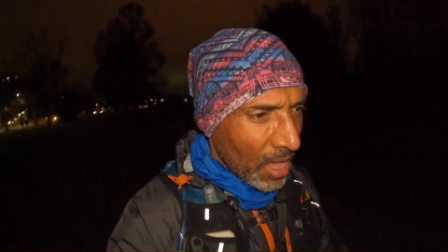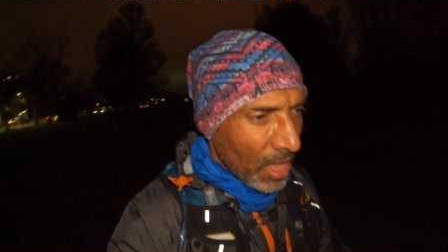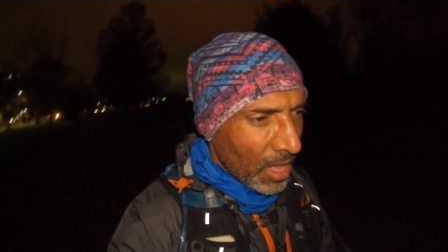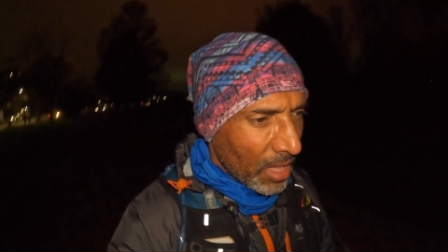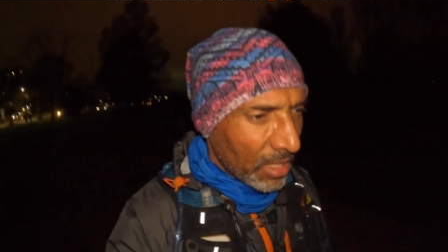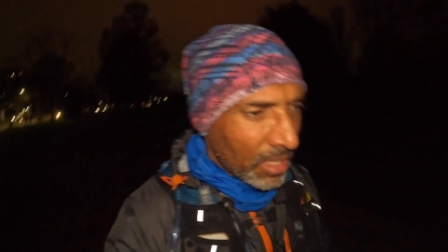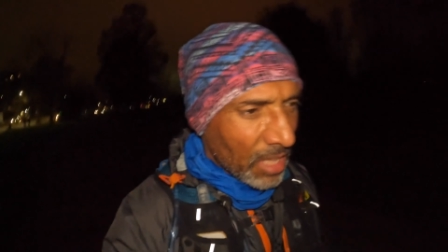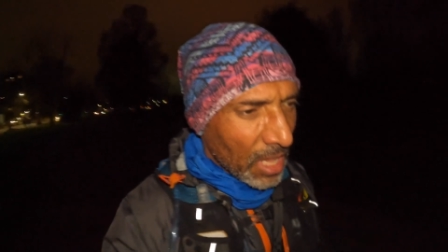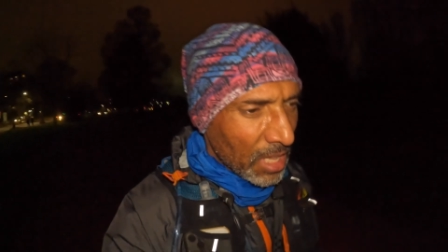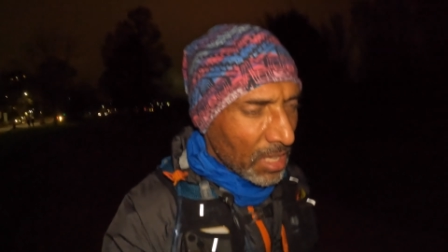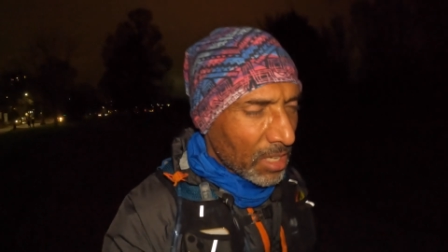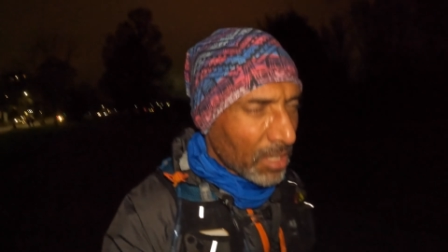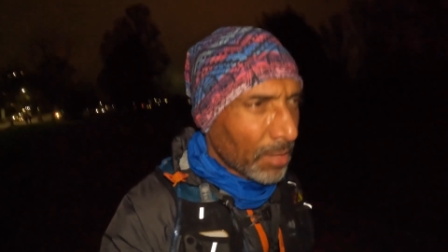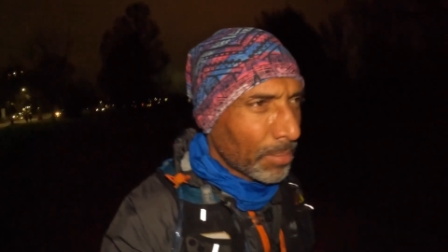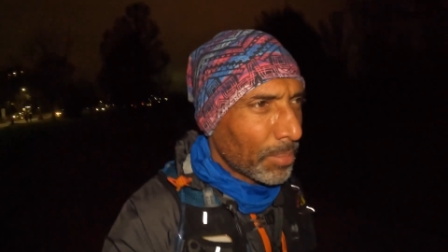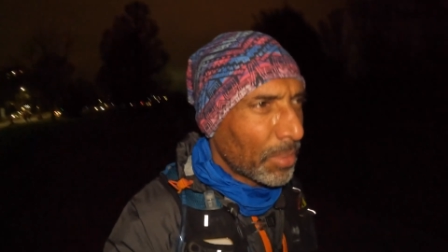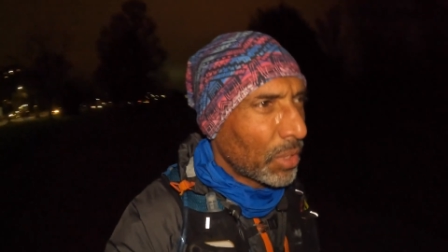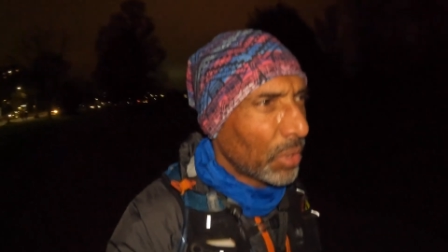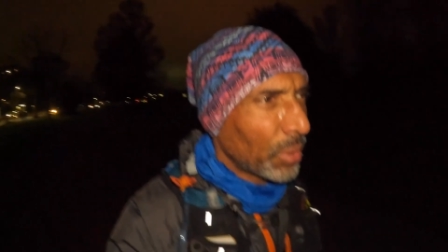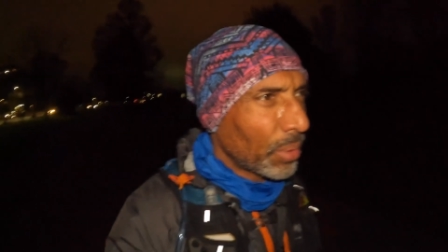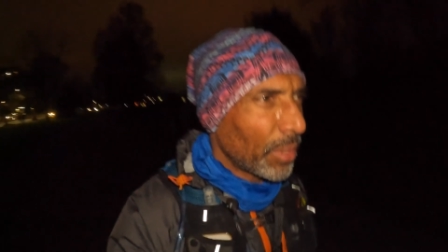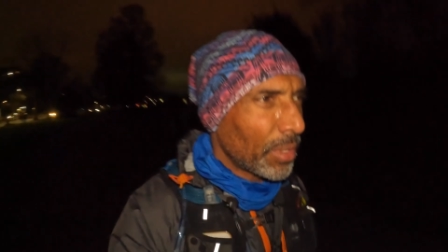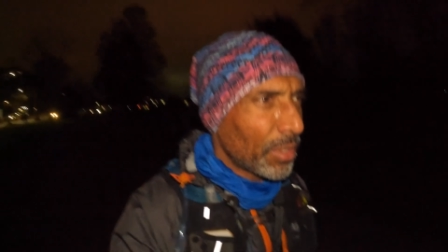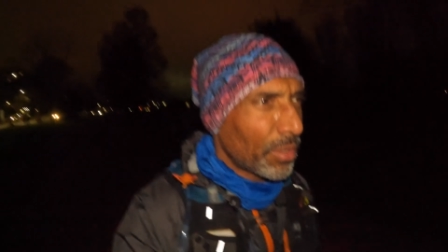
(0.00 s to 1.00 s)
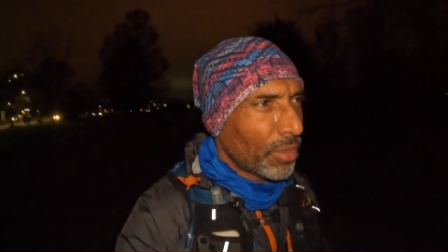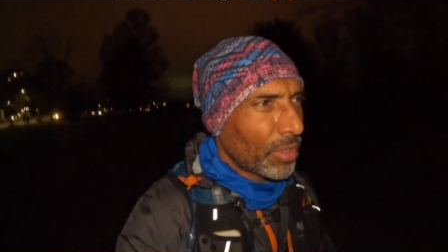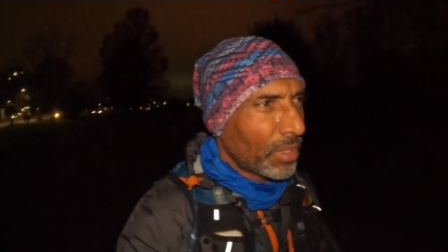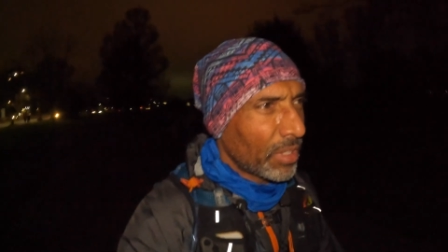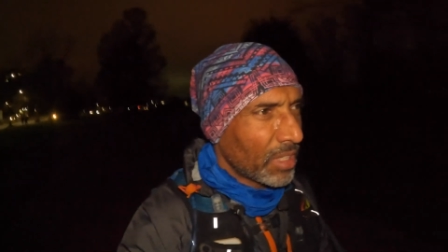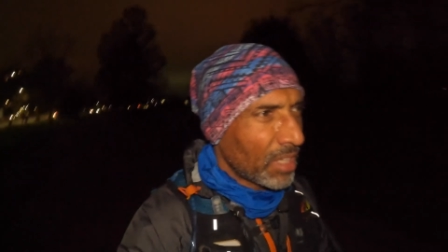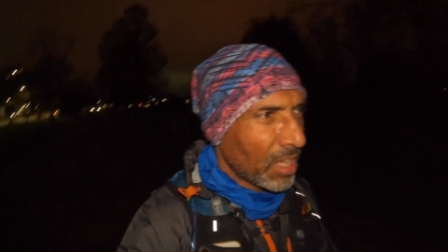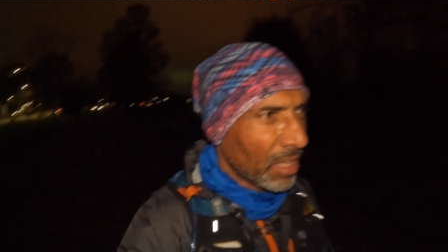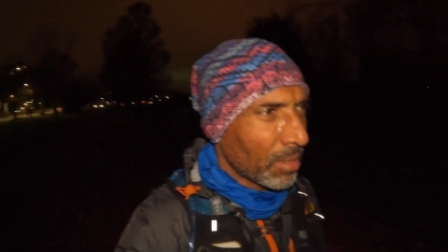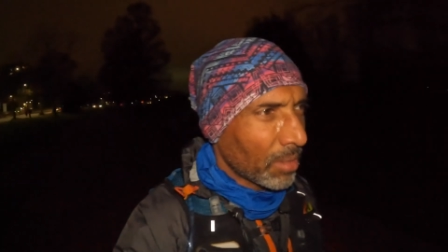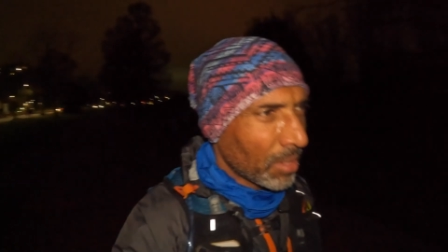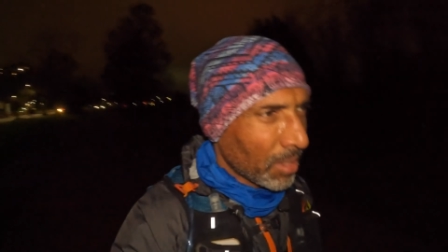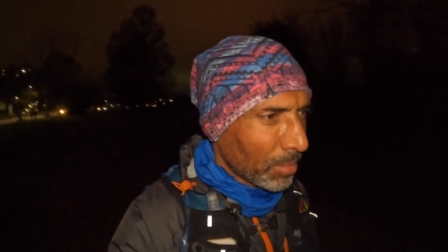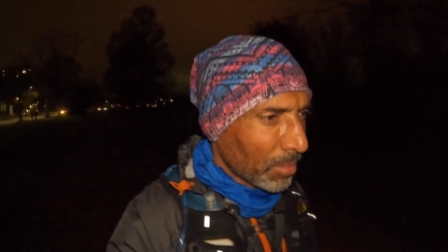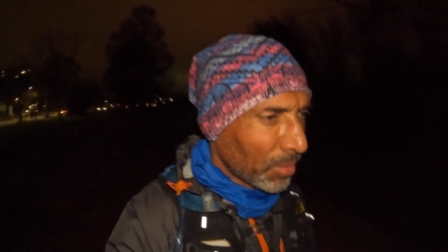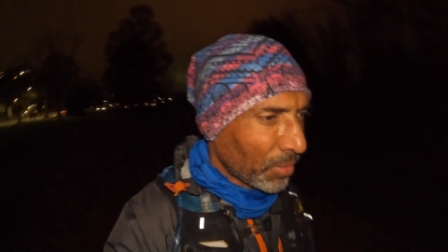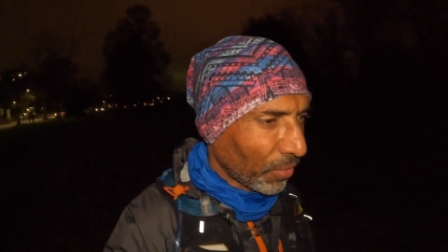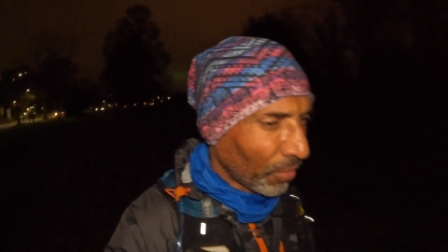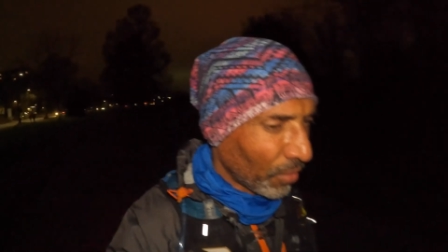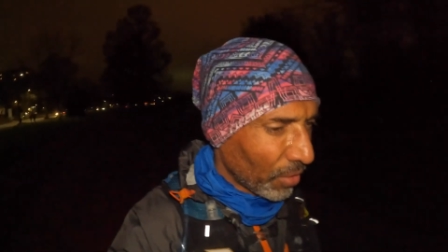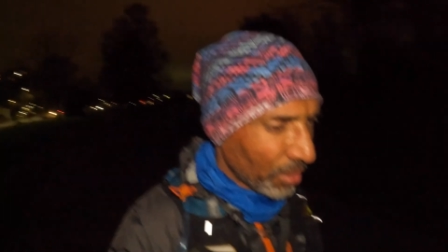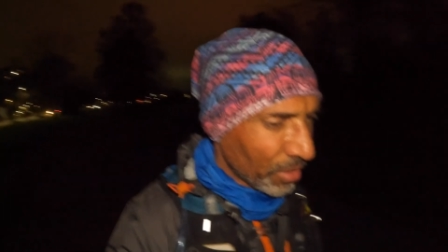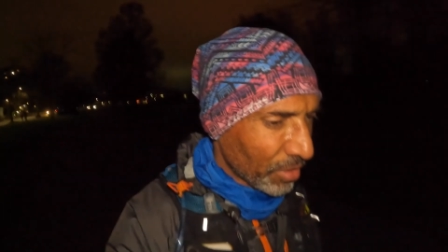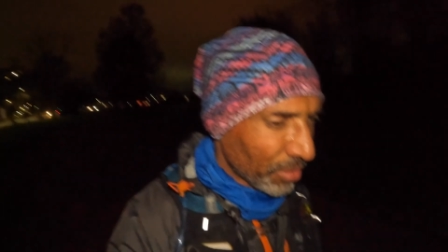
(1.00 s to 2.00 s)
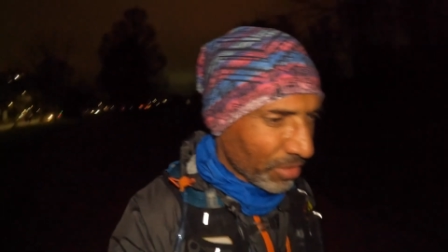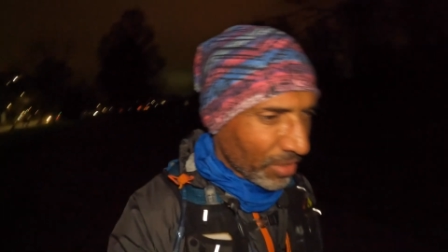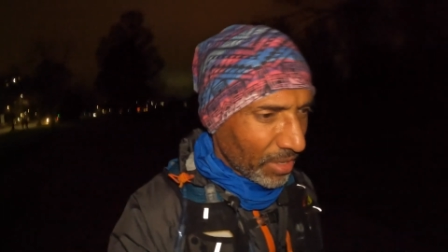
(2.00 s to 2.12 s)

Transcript: 10 times 200 and 10 times 400,